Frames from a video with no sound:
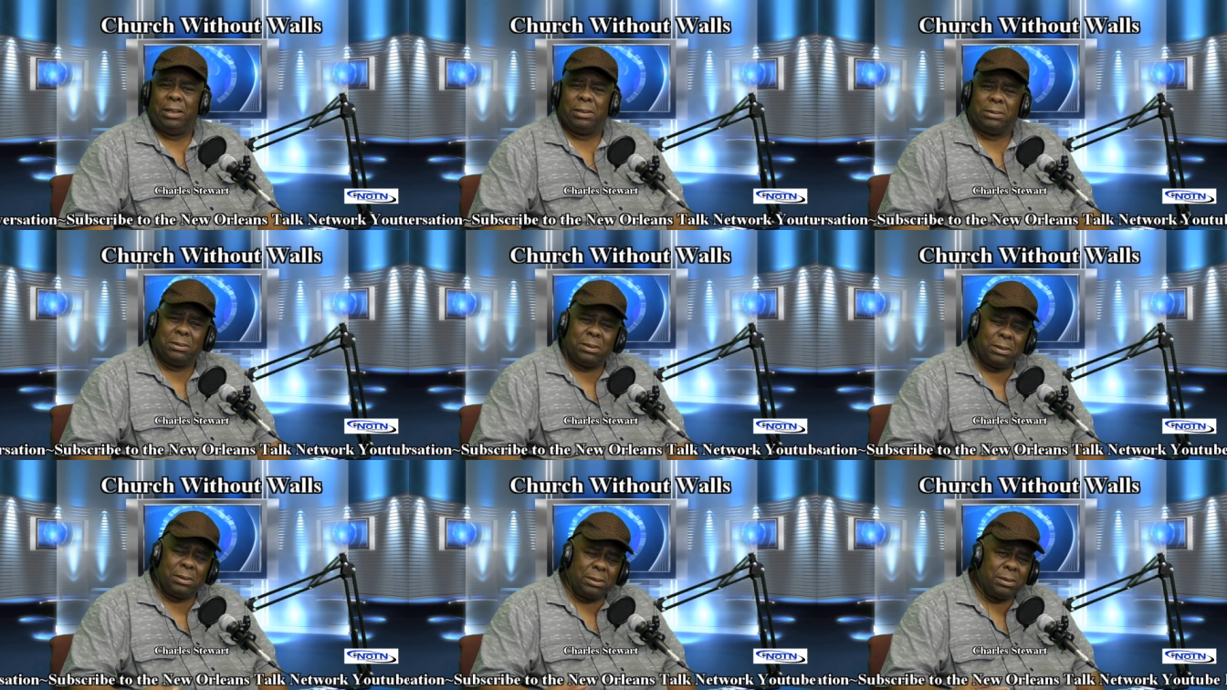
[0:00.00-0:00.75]
You
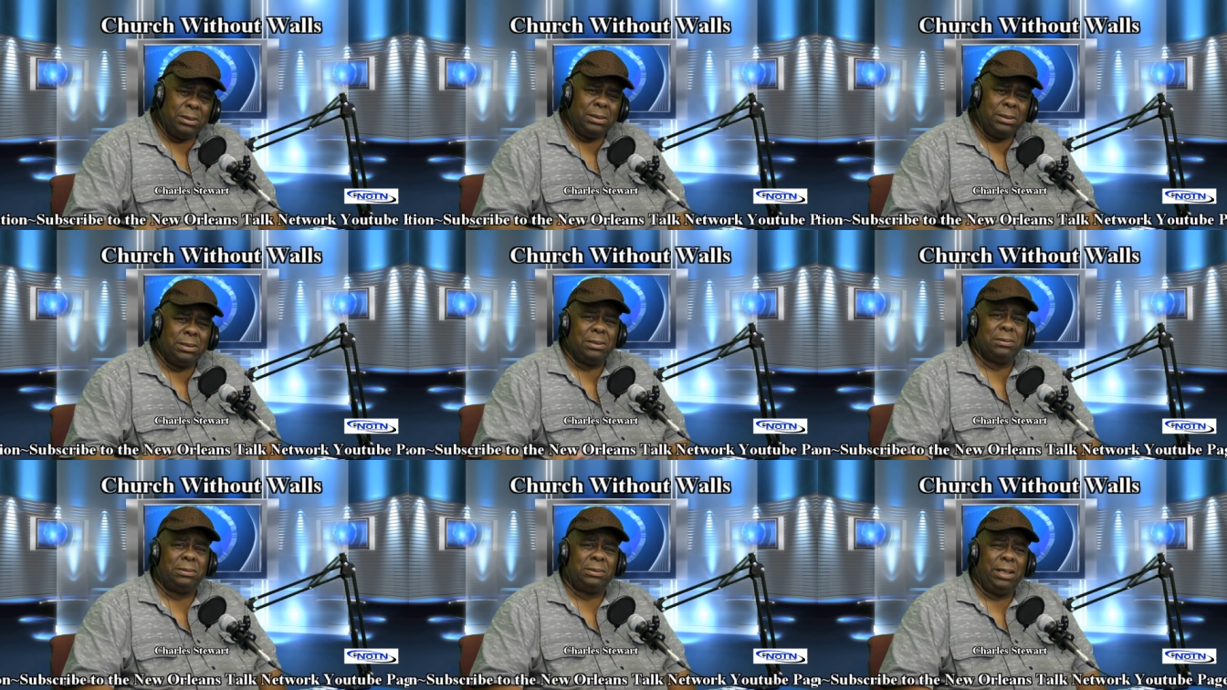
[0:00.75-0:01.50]
said, oh, you
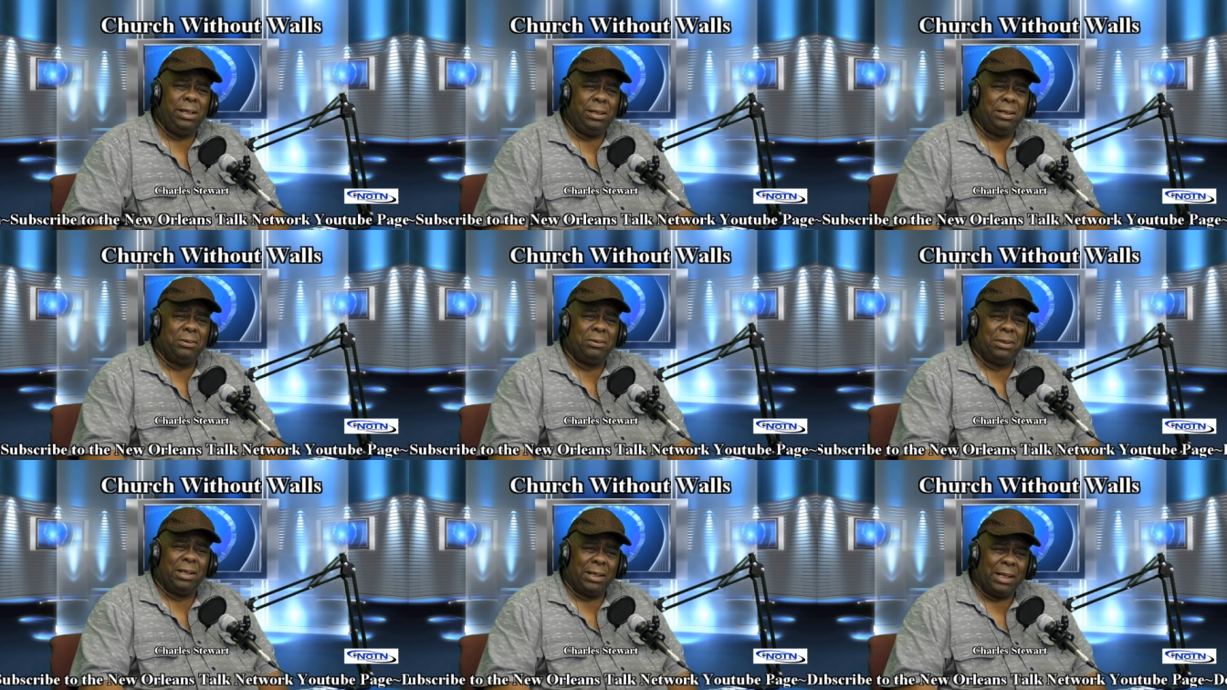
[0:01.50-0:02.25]
know, say, you
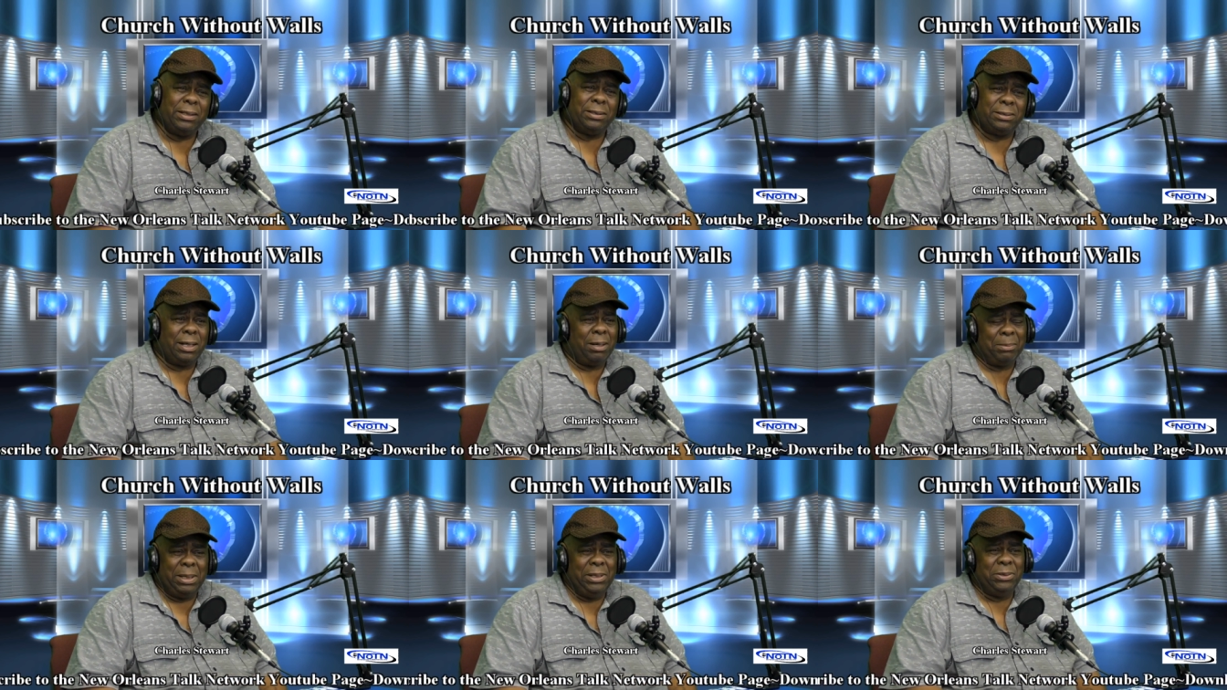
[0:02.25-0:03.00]
know, uh, I just,
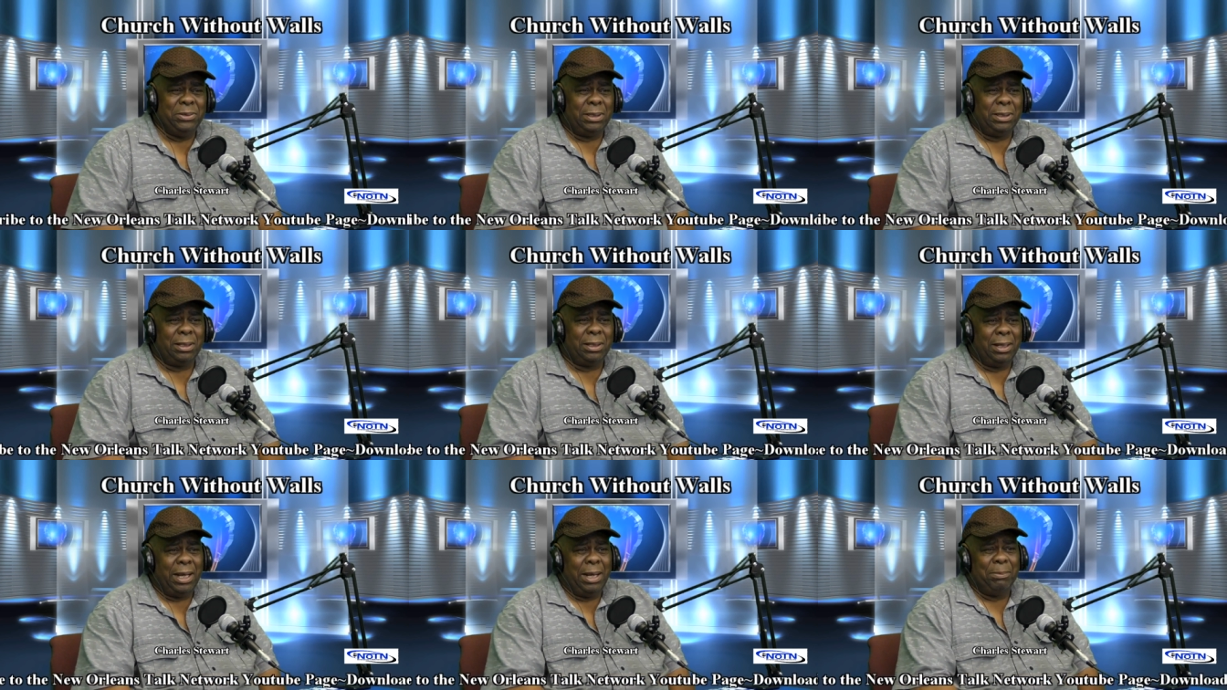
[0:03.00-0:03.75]
I'm going to use
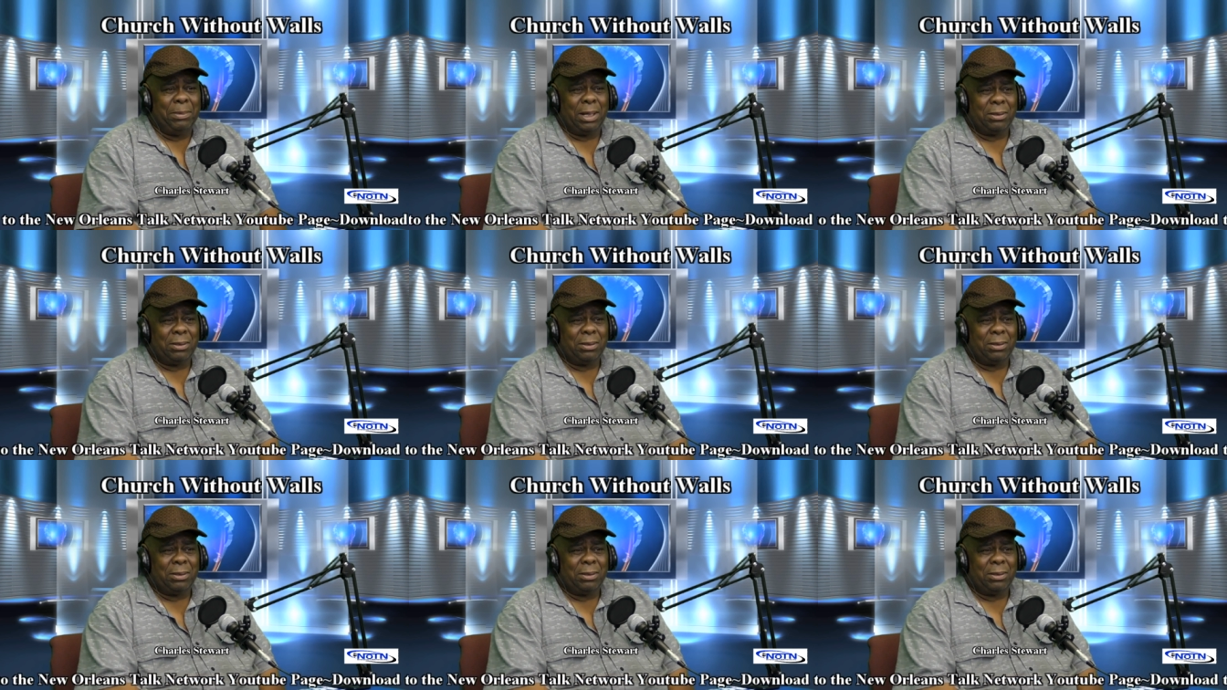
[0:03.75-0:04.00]
another name.